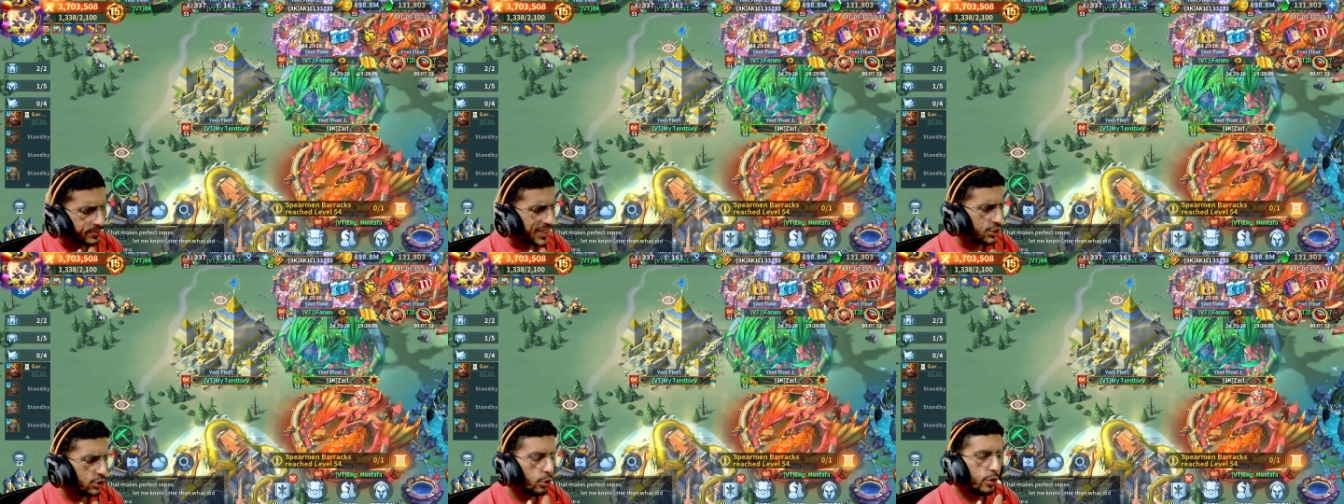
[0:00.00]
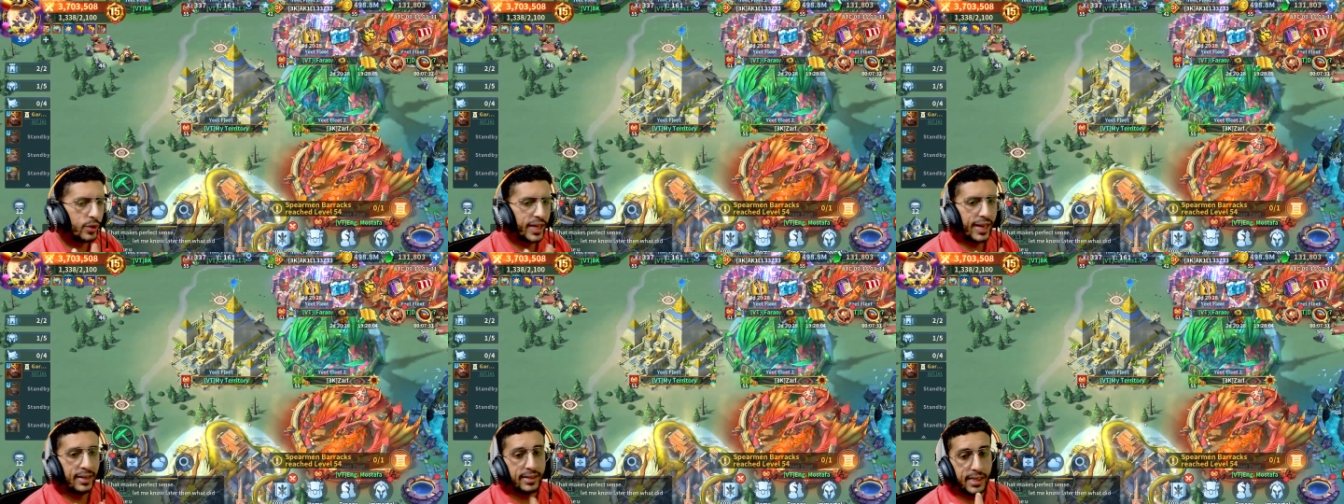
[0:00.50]
So you
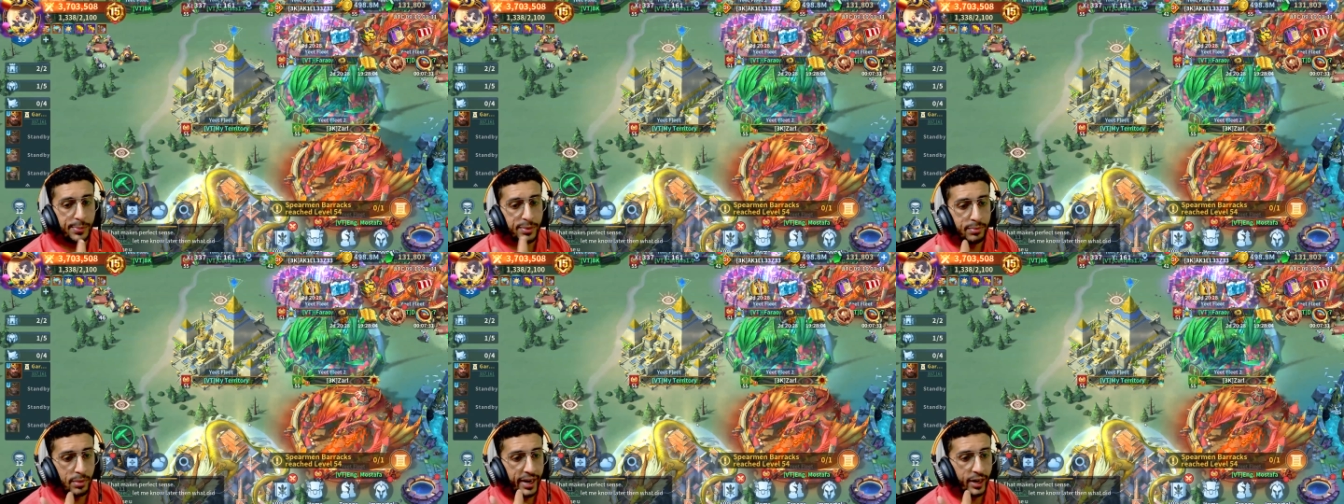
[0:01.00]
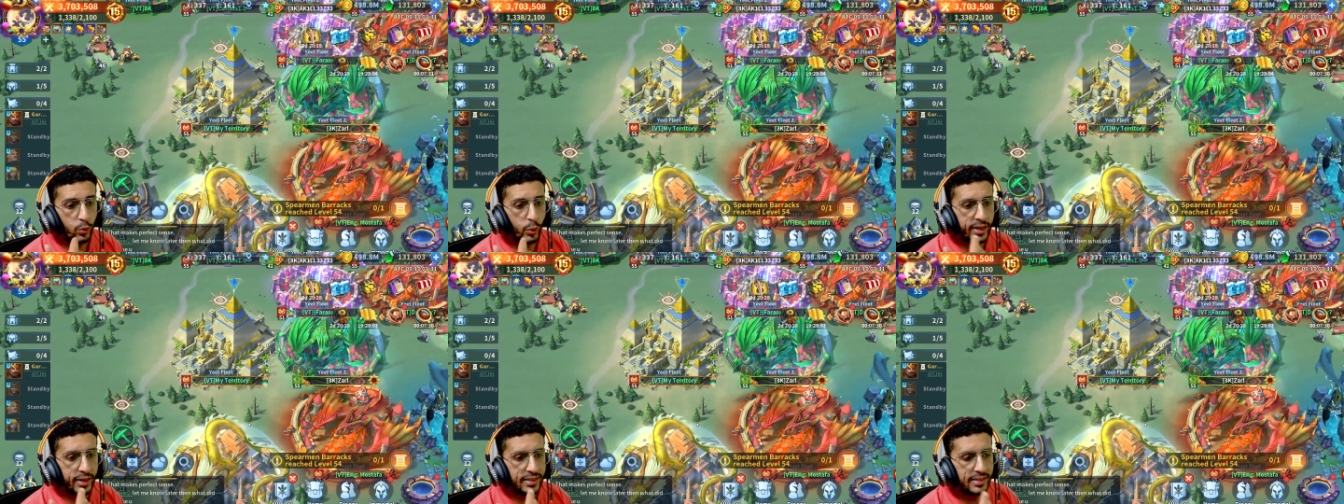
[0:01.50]
can keep in mind
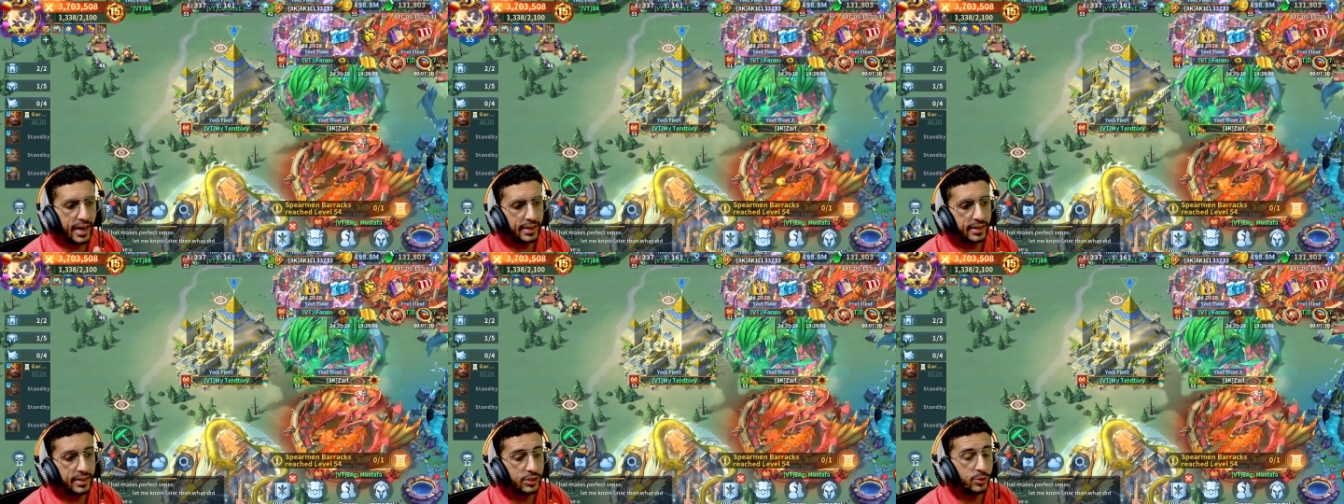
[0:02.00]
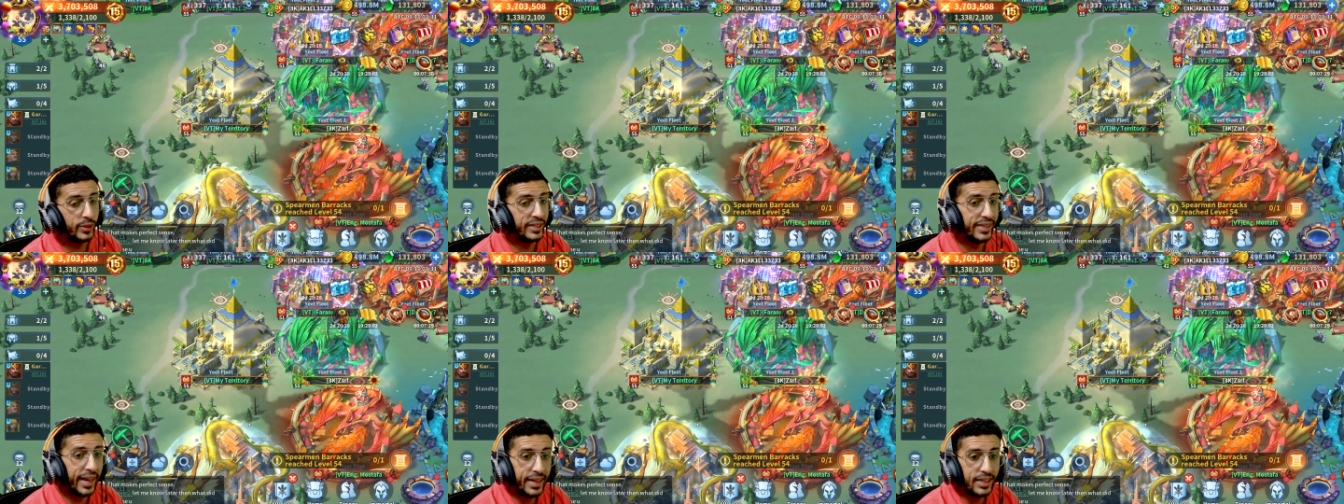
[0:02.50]
when exactly not to
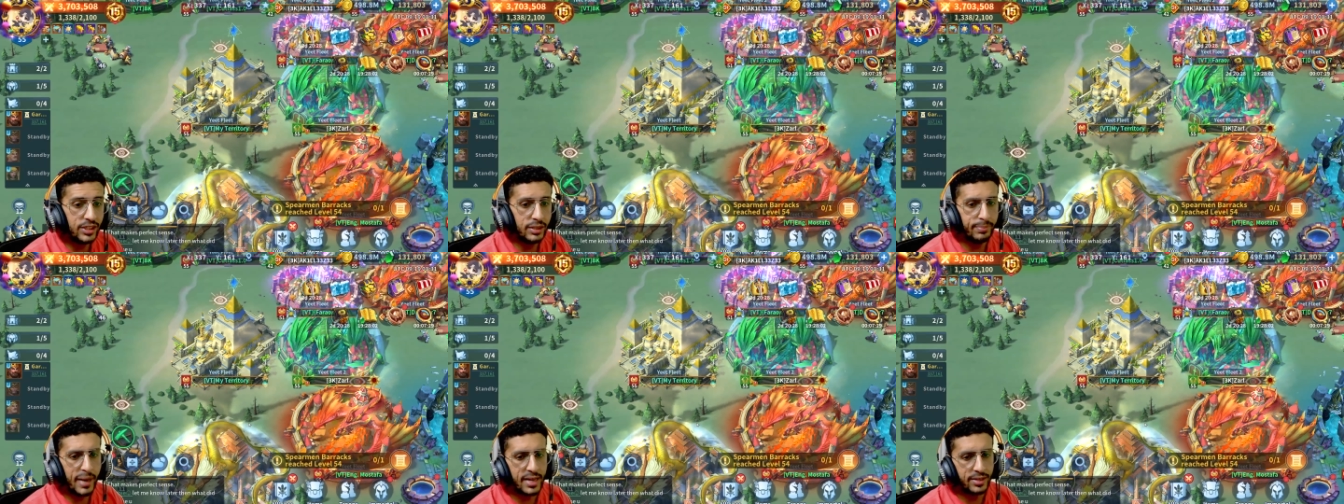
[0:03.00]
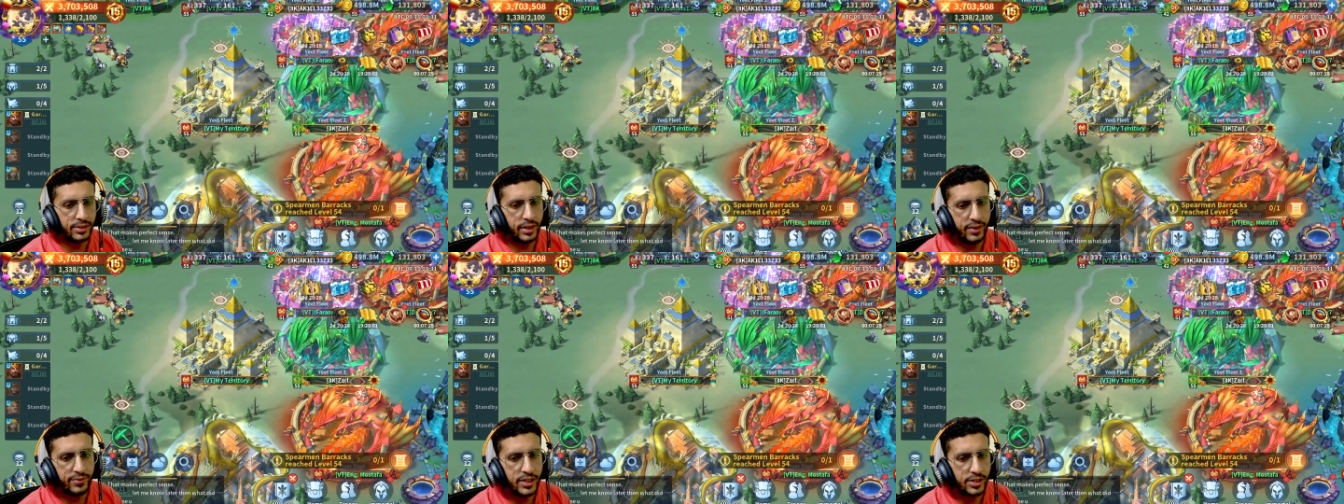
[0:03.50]
engage in battle
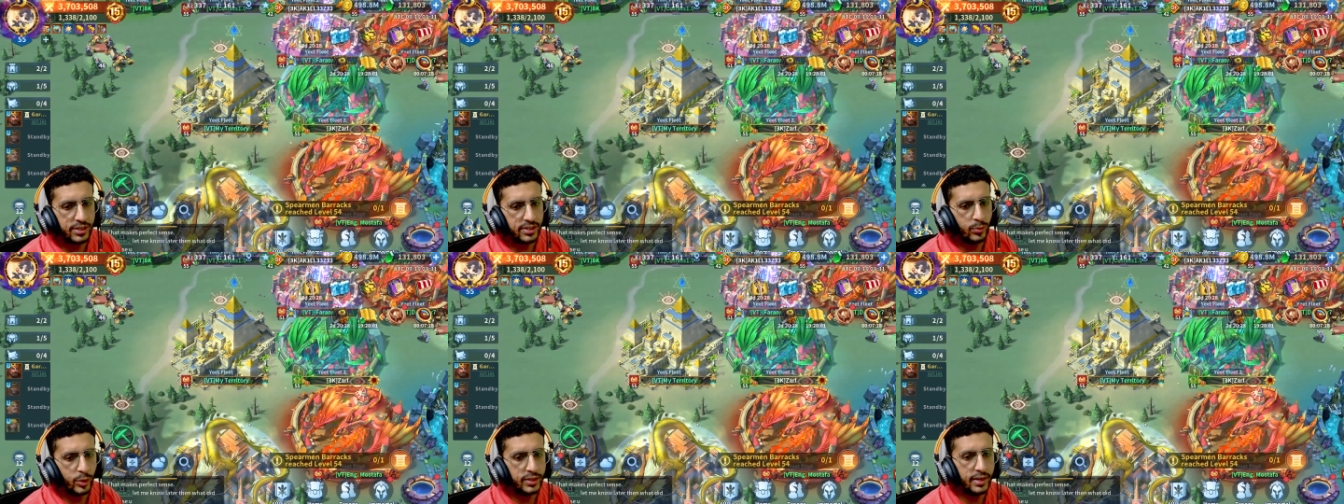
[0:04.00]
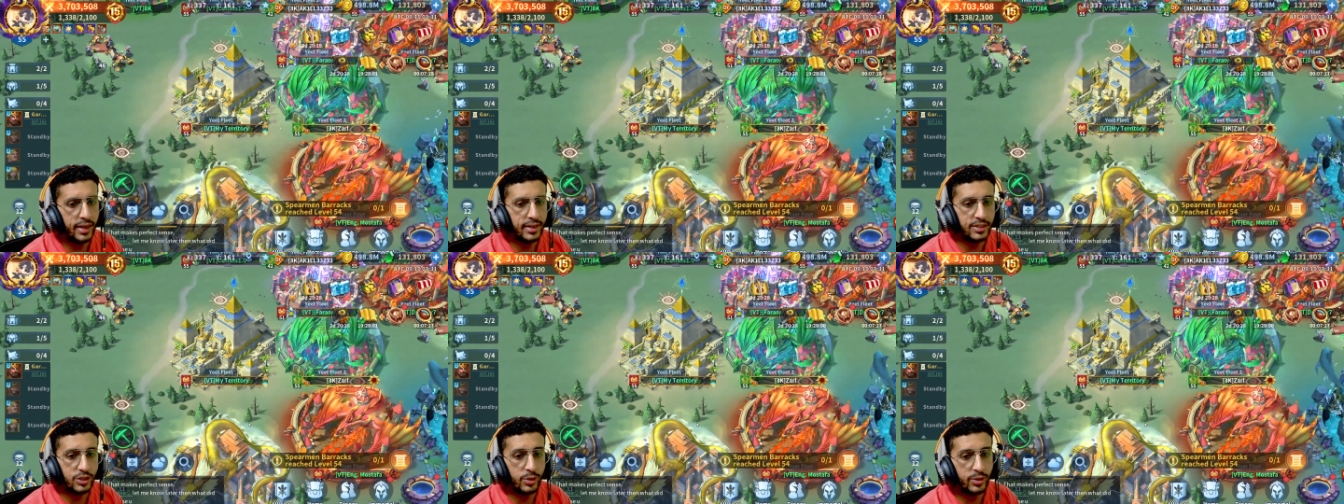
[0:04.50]
if there's someone that is
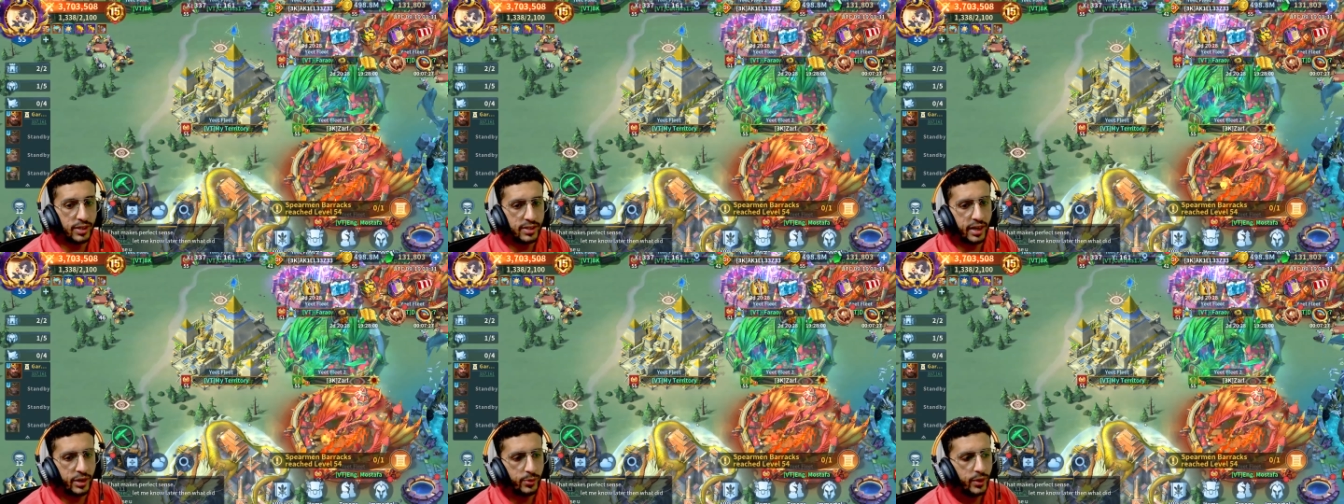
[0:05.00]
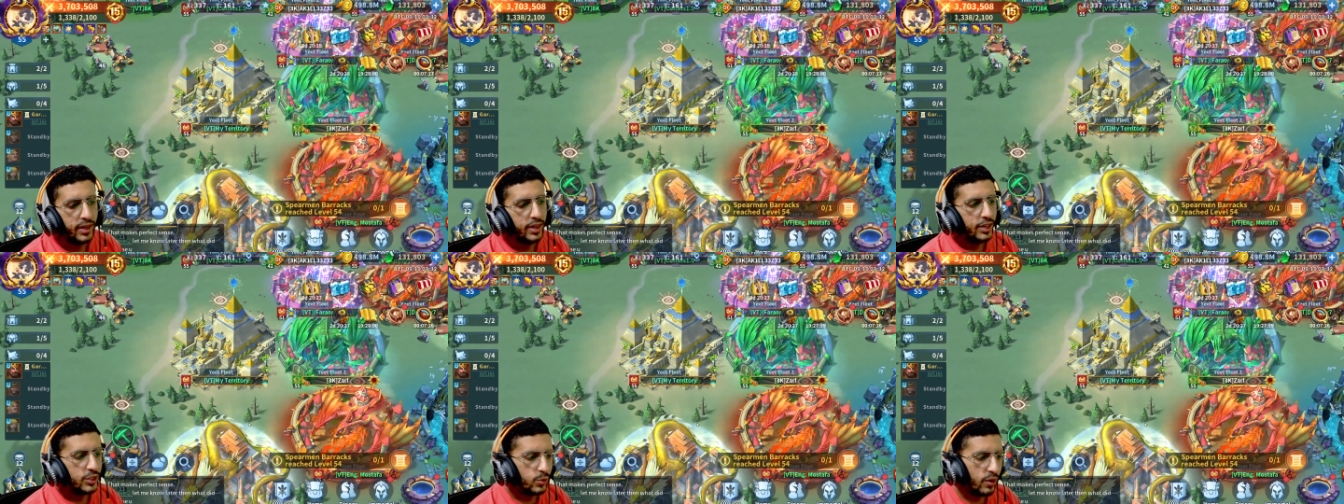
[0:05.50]
stronger than you
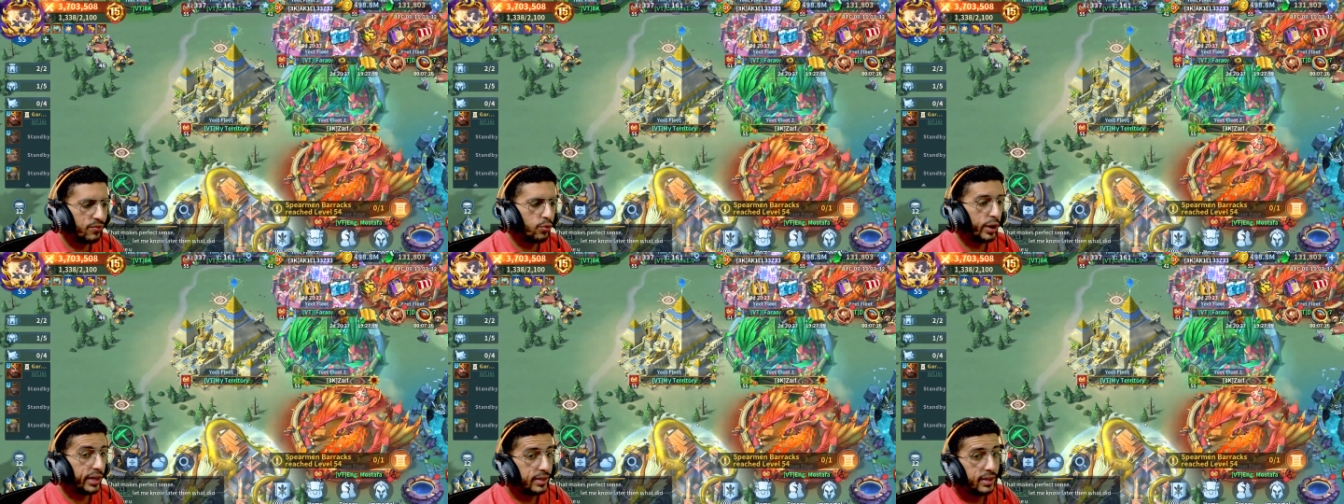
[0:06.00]
to avoid